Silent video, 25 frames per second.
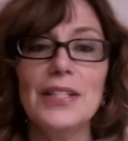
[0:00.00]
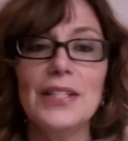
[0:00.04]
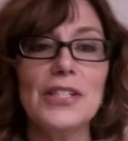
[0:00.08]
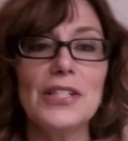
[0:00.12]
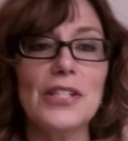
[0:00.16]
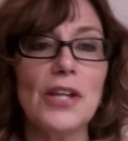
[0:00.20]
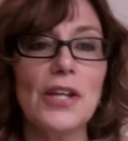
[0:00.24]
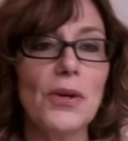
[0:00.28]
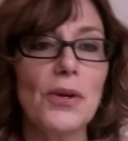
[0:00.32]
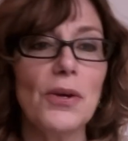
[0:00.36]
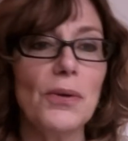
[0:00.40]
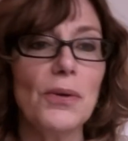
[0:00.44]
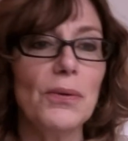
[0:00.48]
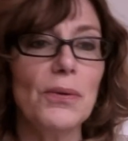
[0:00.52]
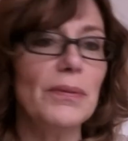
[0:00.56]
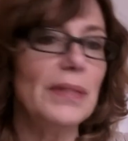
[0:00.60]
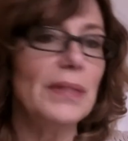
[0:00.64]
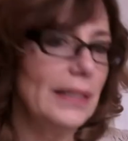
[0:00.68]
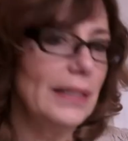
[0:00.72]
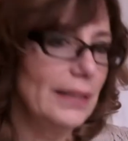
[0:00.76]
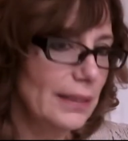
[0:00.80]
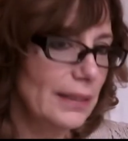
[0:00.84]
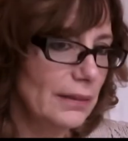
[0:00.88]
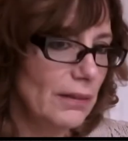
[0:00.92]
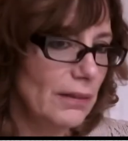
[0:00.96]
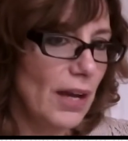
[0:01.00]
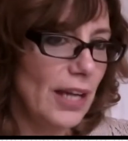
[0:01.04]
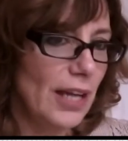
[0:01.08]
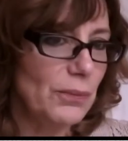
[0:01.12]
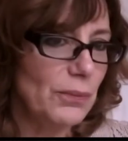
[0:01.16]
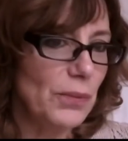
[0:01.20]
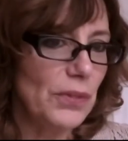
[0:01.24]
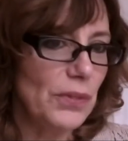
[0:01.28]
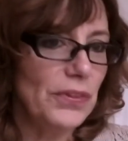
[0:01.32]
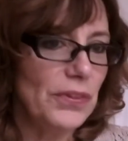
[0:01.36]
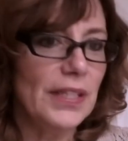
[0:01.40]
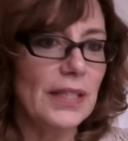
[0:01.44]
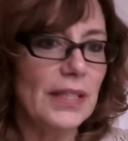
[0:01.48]
So, in
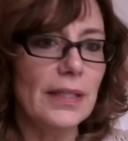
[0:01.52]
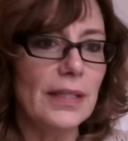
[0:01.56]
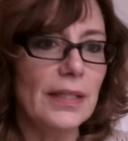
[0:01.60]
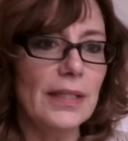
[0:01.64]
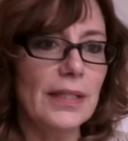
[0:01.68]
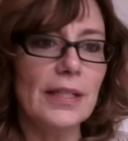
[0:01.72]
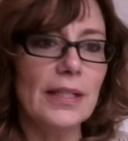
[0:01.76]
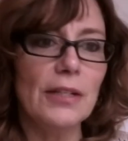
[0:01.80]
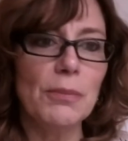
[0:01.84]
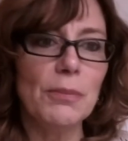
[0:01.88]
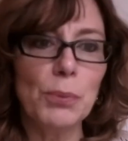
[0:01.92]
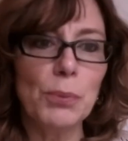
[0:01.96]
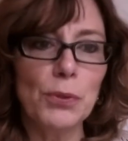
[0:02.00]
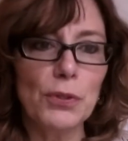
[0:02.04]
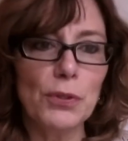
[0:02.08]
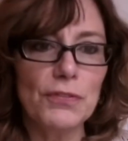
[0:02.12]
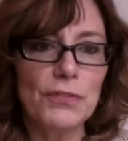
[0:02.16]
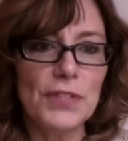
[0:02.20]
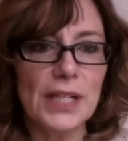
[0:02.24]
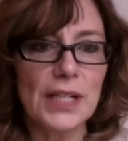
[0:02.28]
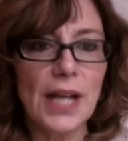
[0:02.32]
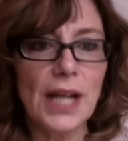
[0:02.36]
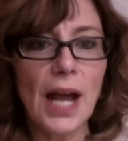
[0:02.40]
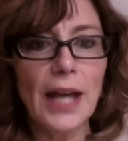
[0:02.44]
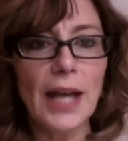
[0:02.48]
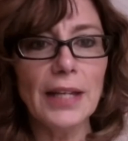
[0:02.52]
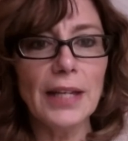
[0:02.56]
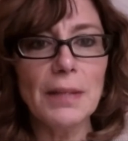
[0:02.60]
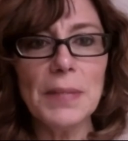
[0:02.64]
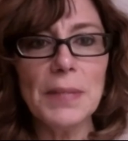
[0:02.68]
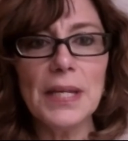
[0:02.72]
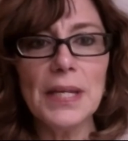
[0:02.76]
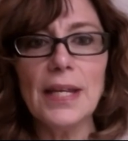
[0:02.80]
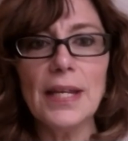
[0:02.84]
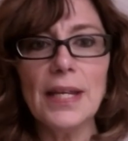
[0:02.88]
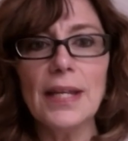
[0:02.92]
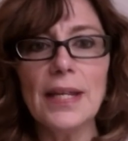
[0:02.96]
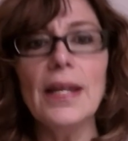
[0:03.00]
line with the improved
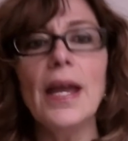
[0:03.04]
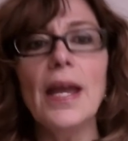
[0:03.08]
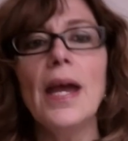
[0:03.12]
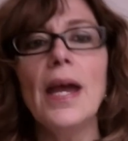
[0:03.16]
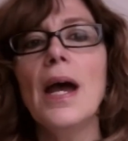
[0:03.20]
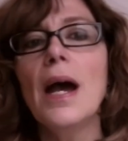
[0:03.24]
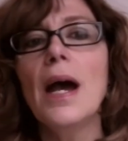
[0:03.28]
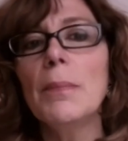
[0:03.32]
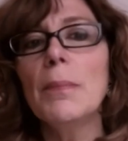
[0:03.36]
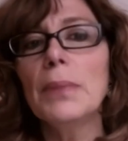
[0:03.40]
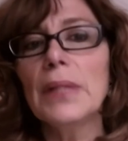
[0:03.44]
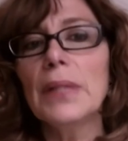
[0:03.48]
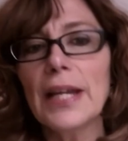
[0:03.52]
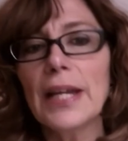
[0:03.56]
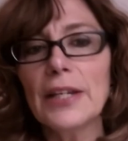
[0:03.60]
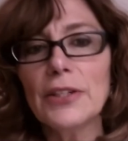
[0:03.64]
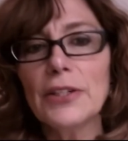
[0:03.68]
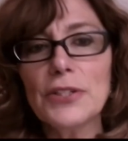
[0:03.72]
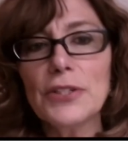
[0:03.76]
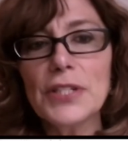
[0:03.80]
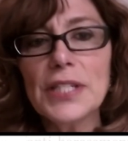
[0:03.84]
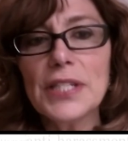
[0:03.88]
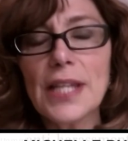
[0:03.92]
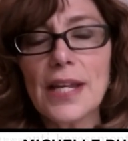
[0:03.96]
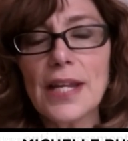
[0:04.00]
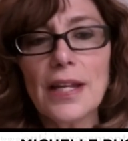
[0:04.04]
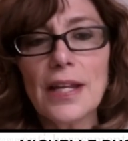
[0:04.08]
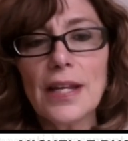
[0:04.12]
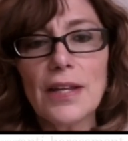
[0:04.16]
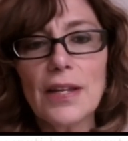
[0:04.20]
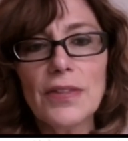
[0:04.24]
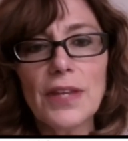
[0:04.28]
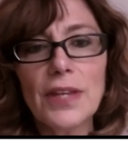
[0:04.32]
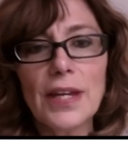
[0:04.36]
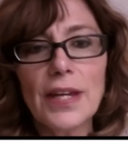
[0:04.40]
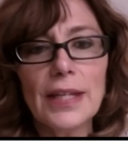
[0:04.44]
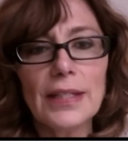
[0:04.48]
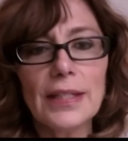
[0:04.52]
economy, planners say
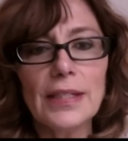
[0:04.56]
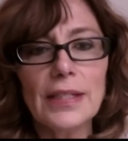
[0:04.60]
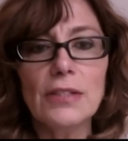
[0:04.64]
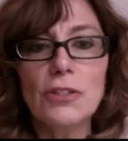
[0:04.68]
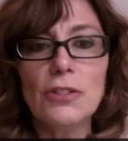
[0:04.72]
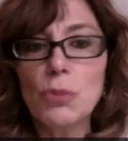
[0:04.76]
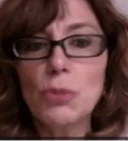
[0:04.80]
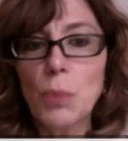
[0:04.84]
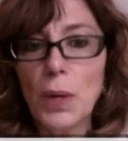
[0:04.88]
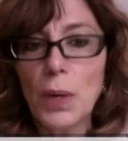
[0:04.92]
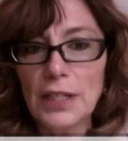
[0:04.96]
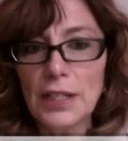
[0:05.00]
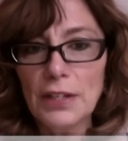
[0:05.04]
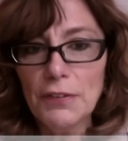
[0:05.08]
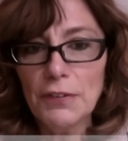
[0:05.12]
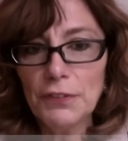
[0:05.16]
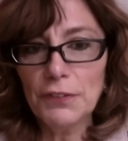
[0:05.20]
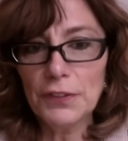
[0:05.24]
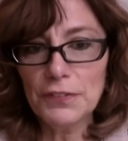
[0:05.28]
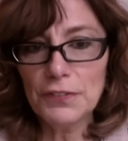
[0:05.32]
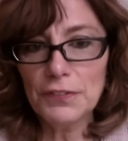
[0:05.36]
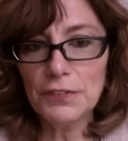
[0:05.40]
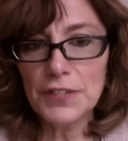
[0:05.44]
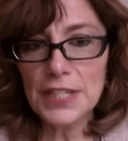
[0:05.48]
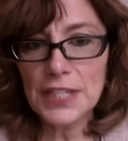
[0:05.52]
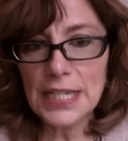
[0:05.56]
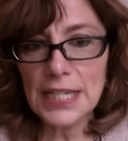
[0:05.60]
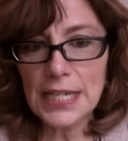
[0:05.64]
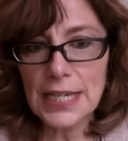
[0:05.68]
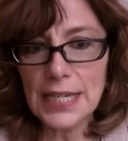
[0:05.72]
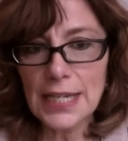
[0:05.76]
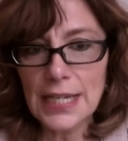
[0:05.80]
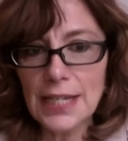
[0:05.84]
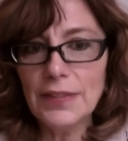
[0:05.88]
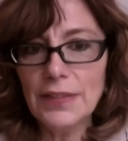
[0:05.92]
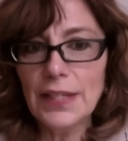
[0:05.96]
that in 2015,